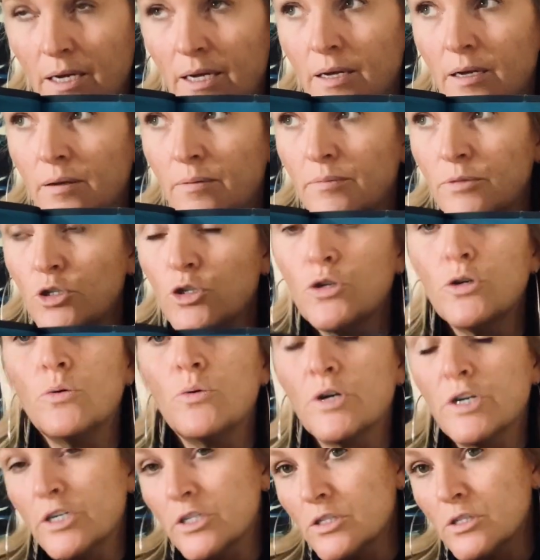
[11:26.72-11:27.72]
um, True
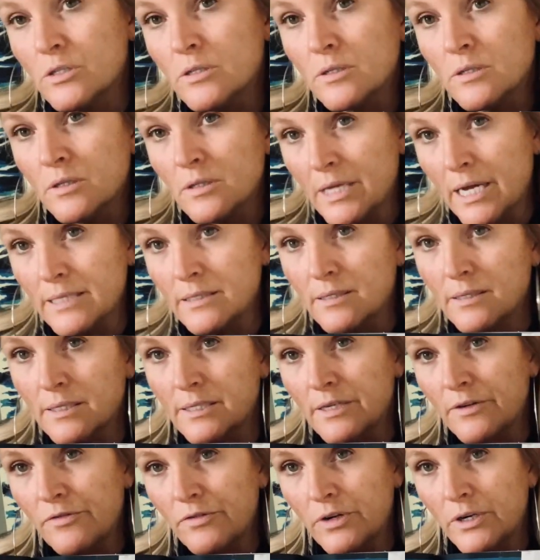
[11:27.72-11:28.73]
Words. That's a
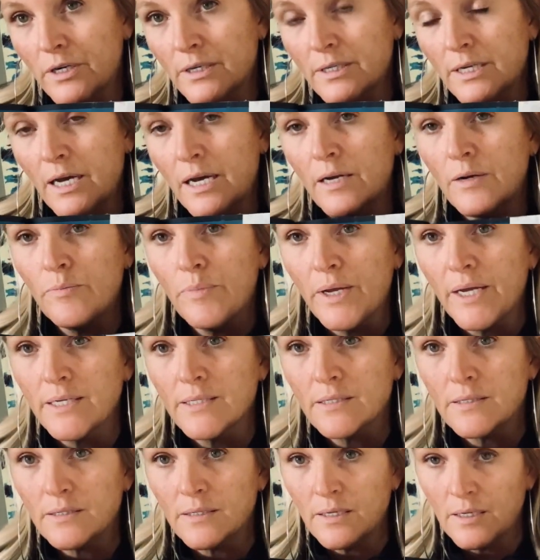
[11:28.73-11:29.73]
different cut and
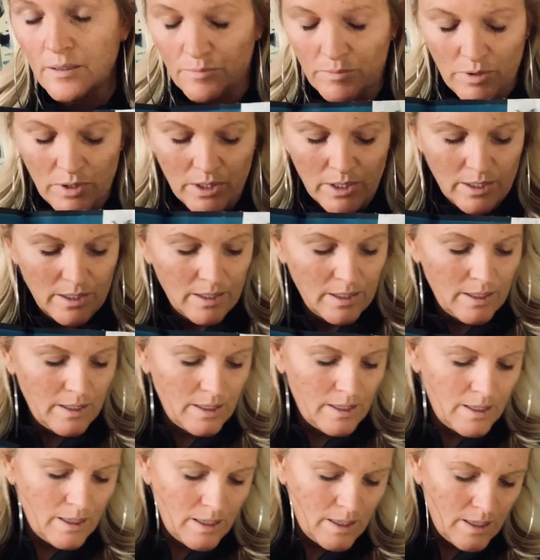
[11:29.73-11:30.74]
paste book.
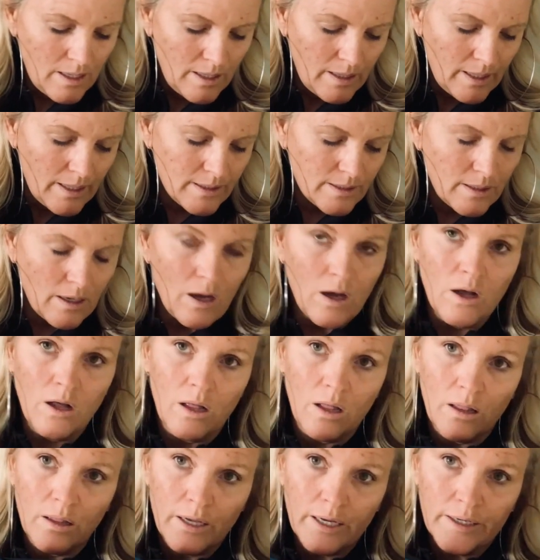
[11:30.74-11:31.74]
That's
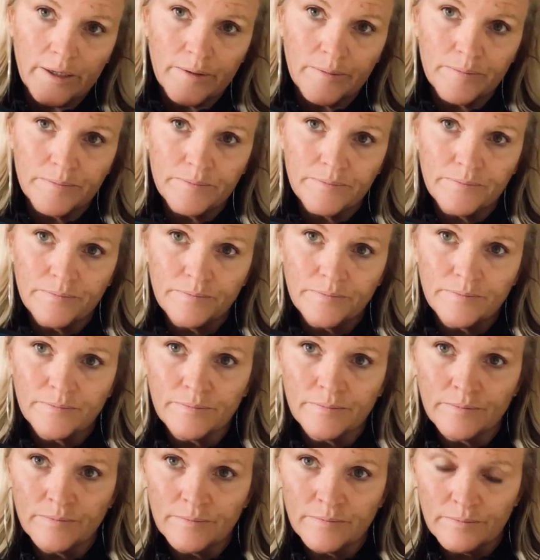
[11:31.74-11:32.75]
all um,
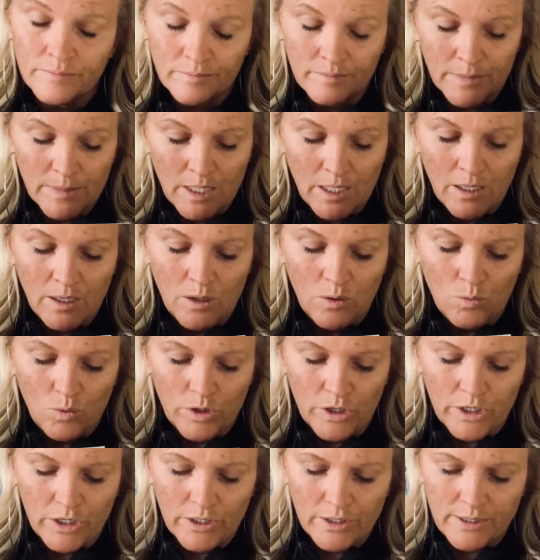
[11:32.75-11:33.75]

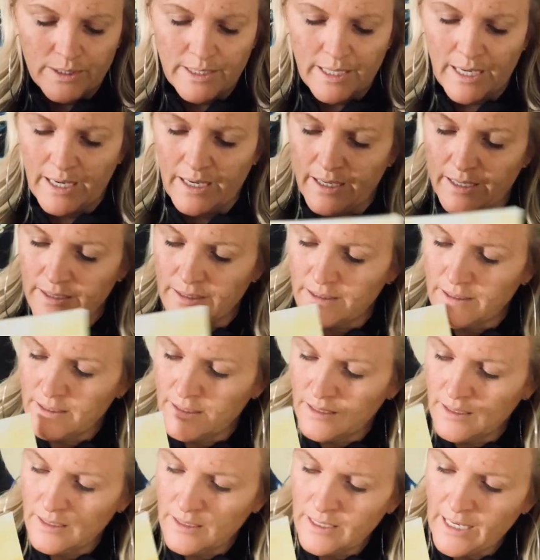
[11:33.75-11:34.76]
words and
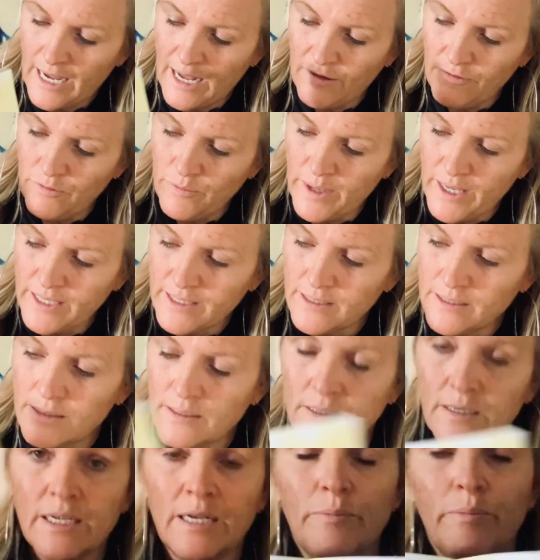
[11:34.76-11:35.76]
alphabets
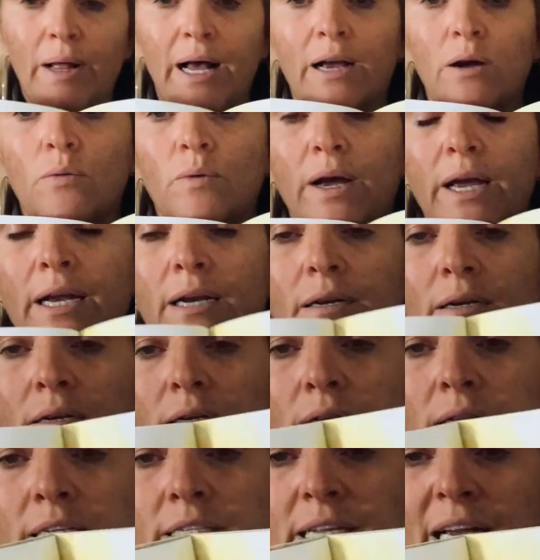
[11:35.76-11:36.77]
in black and white.
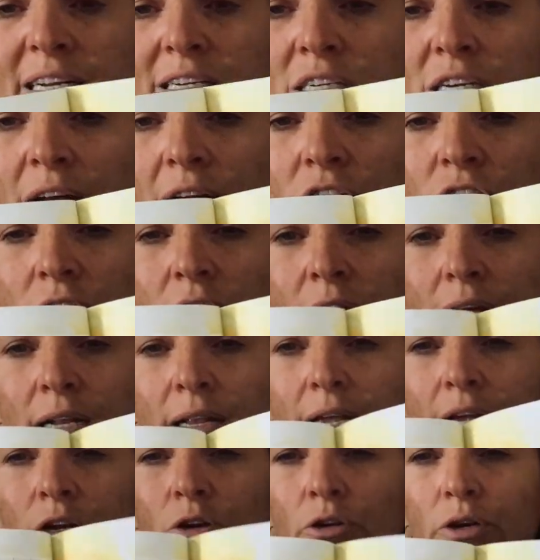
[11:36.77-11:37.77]
It's actually
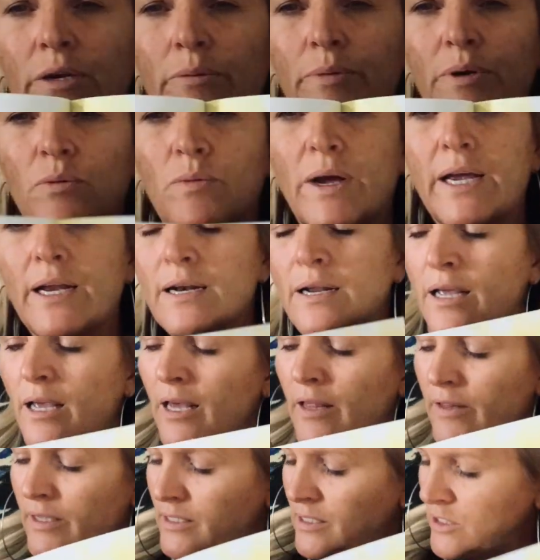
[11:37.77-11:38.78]
kind of like cream and white.
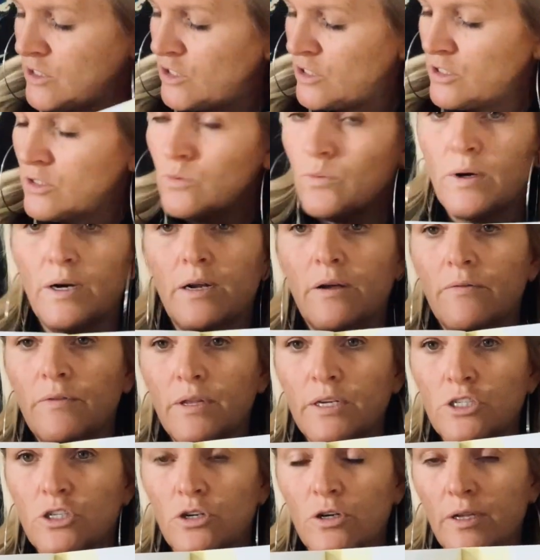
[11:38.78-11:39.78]
This is just one of
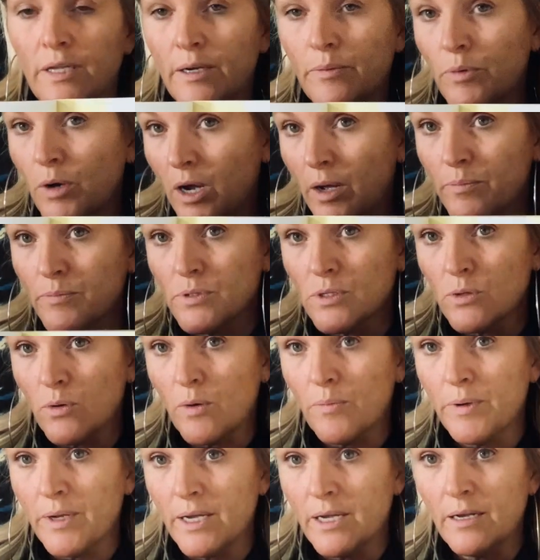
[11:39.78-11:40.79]
the journaling prompts, so
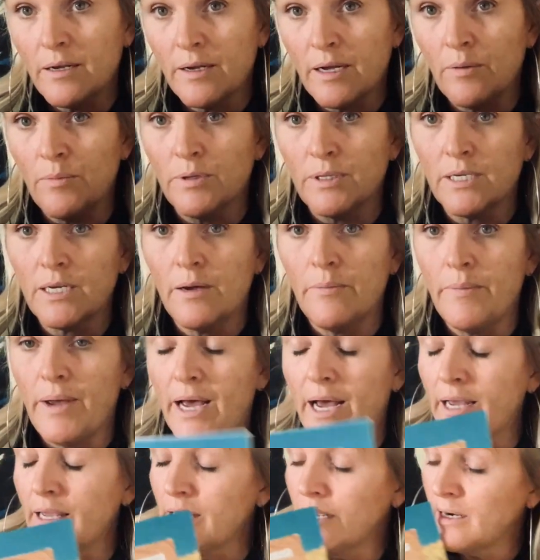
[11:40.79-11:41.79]
I'll be able to come
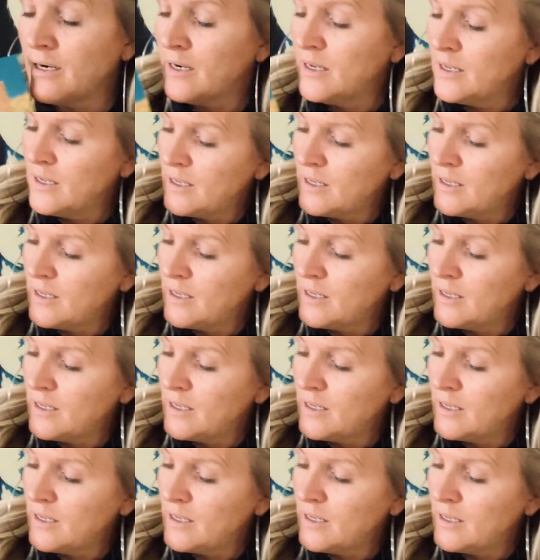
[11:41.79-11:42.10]
back and